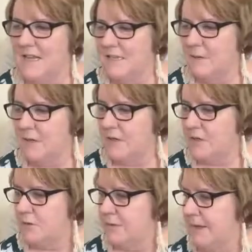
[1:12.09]
So we're going to
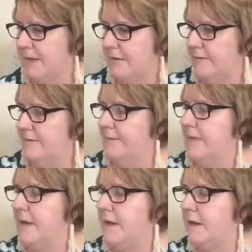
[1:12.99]
talk about
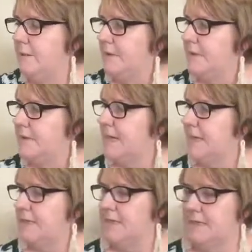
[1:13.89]
our inner
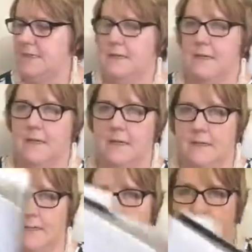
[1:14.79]
personalities,
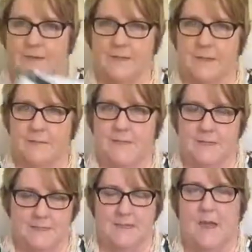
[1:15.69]

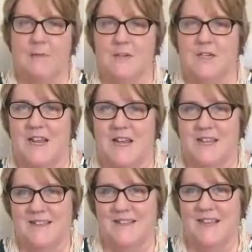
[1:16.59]
self-acceptance. Hi,
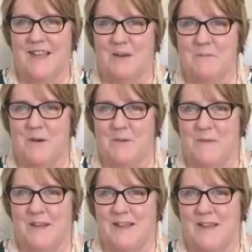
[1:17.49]
Michelle. Hello,
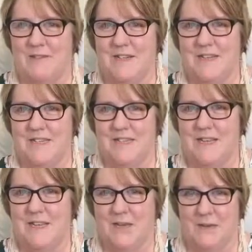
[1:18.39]
Bronwyn. Lovely to
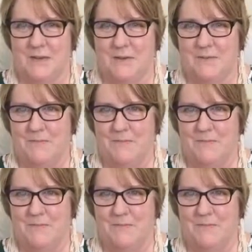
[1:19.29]
see you.